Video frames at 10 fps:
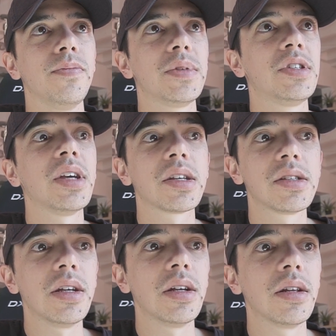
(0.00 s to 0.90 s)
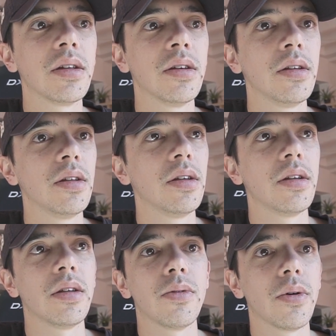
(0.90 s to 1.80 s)
16
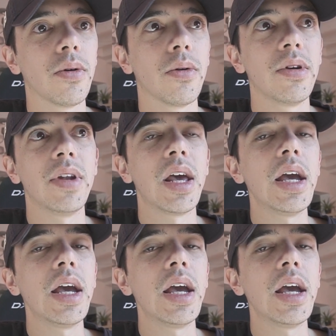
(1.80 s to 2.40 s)
or even